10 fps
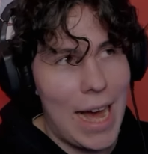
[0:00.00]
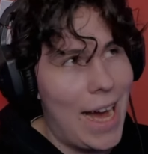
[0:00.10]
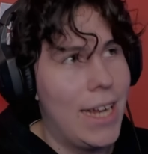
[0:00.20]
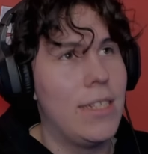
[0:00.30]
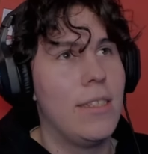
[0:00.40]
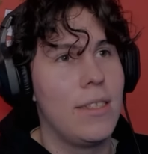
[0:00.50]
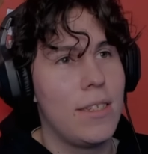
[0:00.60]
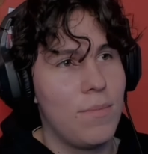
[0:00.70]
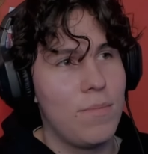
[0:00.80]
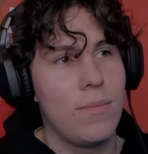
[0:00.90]

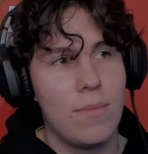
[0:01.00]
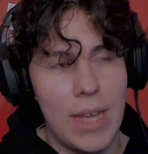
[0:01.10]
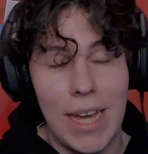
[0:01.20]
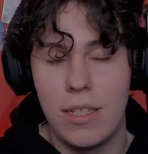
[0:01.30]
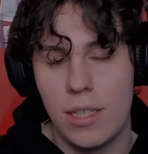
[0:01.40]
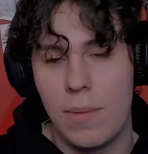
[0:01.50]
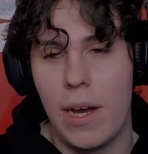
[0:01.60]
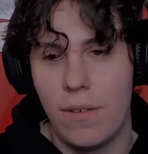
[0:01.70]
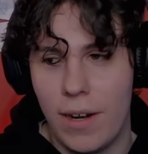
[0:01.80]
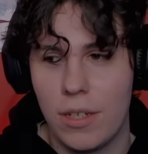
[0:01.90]
and into the
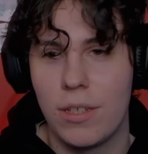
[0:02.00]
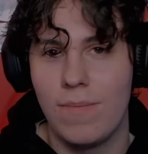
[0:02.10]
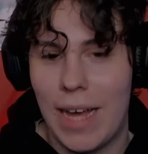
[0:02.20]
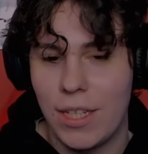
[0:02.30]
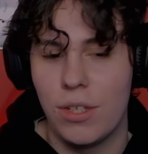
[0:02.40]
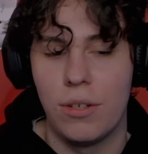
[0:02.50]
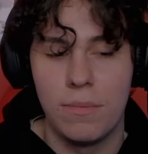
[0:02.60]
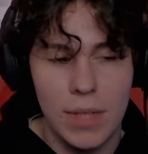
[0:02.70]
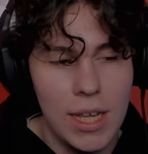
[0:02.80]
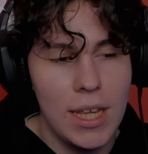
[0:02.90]
Spider-Verse, that too.
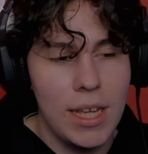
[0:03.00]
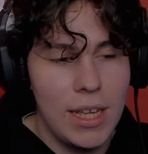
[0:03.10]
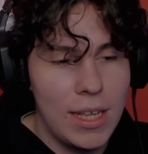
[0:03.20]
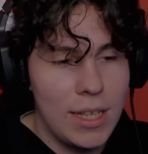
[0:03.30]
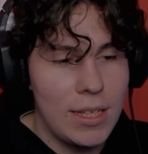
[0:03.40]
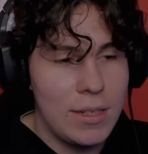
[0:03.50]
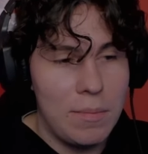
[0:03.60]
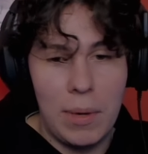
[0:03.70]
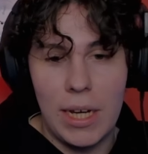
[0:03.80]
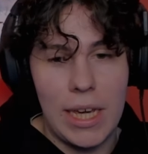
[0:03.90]

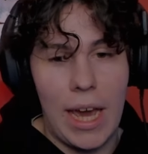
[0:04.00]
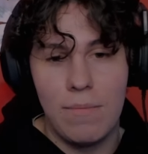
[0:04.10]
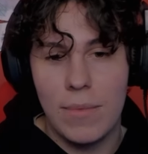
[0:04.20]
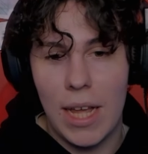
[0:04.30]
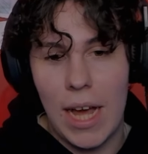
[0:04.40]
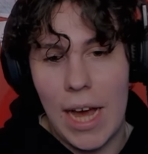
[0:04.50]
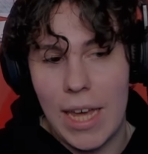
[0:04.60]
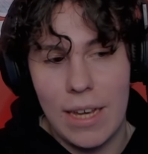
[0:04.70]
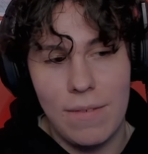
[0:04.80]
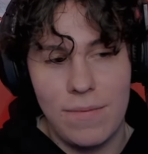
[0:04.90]
But yeah,
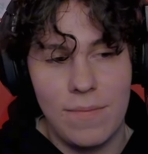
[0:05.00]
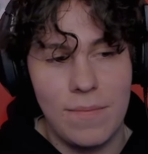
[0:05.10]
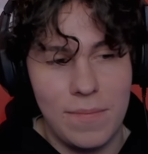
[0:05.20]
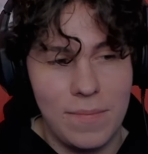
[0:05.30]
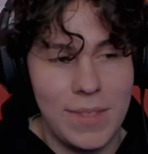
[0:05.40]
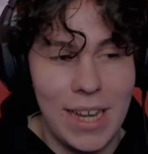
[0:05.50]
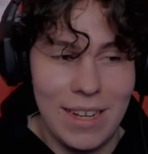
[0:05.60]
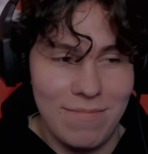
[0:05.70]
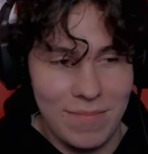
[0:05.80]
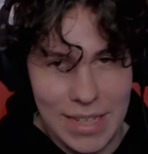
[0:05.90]
I have
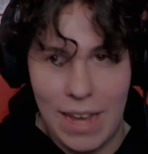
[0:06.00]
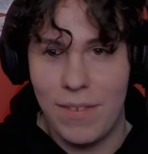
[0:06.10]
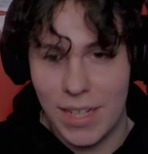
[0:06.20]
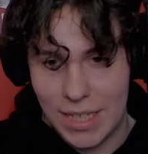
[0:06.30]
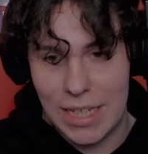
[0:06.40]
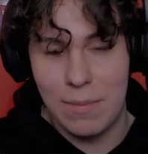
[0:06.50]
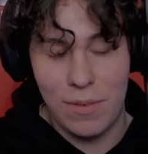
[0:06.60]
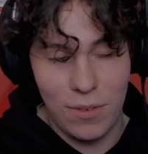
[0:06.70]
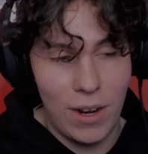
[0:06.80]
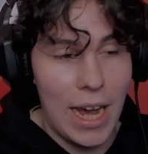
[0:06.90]
definitely seen it
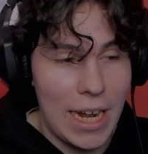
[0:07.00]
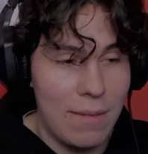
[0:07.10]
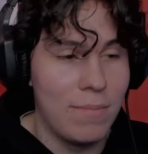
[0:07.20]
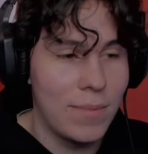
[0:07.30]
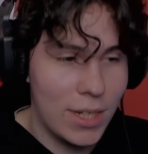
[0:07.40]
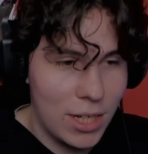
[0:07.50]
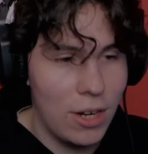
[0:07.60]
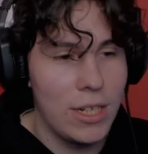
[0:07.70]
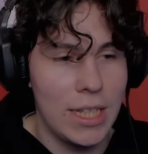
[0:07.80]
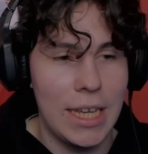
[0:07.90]
before, and I'm
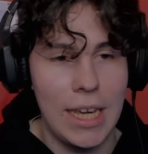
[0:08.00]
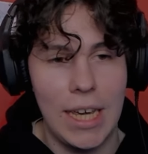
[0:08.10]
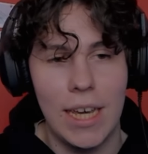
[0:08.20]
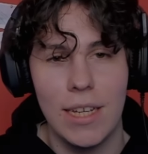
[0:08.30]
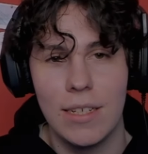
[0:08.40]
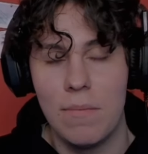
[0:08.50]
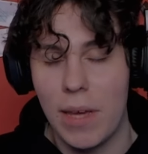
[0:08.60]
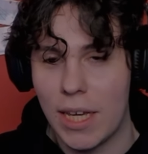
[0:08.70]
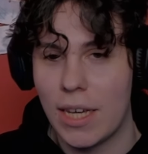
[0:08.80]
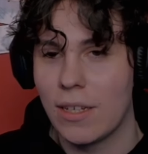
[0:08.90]
currently
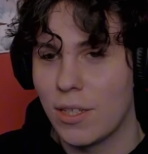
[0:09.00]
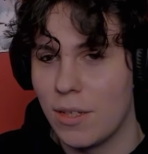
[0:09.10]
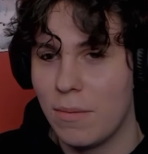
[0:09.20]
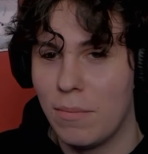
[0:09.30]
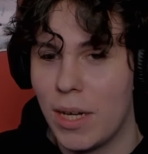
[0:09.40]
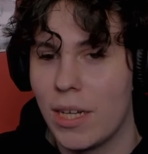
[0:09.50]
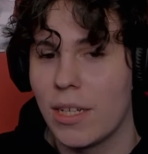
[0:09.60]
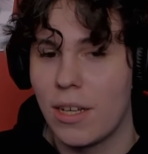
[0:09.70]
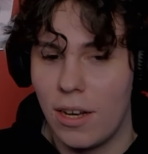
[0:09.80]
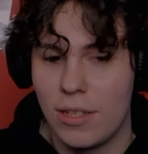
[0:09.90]
making some
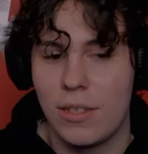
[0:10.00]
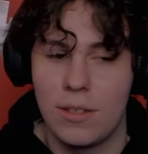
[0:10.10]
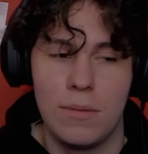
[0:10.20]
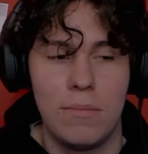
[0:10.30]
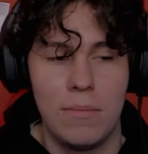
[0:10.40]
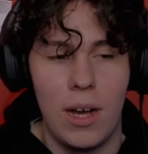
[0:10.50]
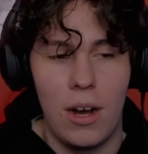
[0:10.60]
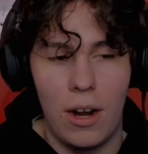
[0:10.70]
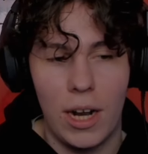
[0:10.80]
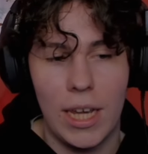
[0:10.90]
custom
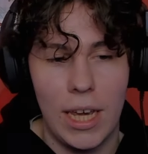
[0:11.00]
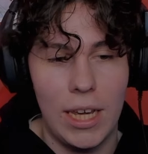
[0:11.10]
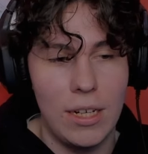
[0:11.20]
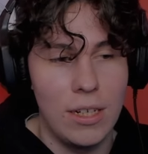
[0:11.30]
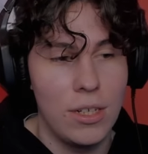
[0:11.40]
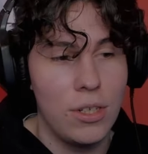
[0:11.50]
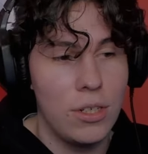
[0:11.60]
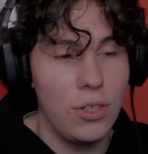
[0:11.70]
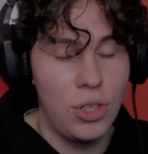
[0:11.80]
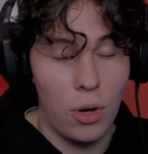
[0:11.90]
Arcane
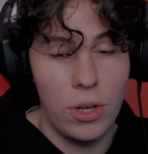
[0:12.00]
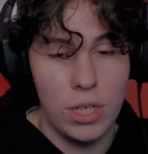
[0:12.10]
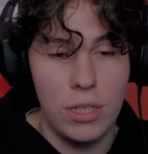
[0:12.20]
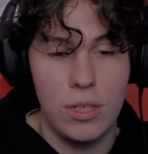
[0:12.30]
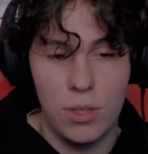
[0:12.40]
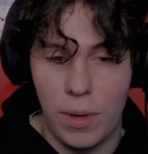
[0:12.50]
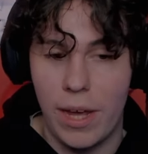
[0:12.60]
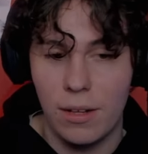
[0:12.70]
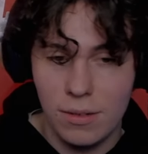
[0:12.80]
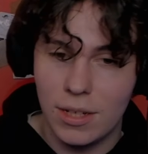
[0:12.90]
Jordans as
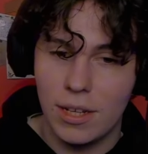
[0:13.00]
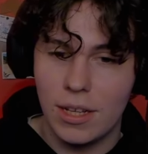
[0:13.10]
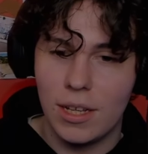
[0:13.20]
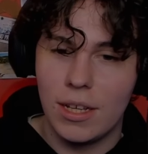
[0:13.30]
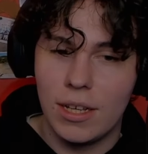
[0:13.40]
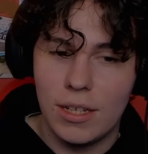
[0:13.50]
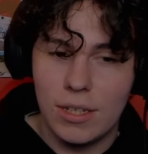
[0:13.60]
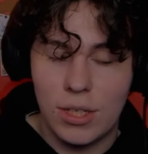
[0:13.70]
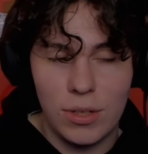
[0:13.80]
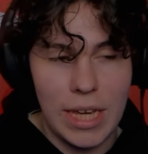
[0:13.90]
well.
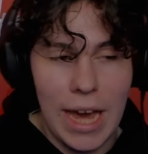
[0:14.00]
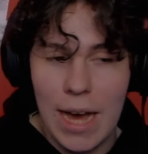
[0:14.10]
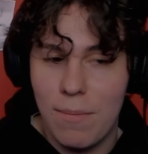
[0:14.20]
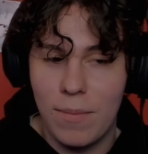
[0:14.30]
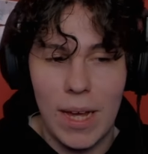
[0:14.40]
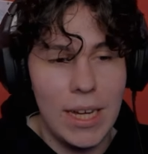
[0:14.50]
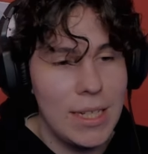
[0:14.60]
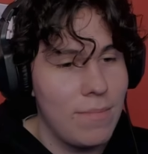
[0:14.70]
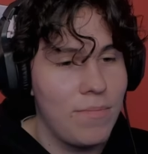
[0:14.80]
So yeah, I'm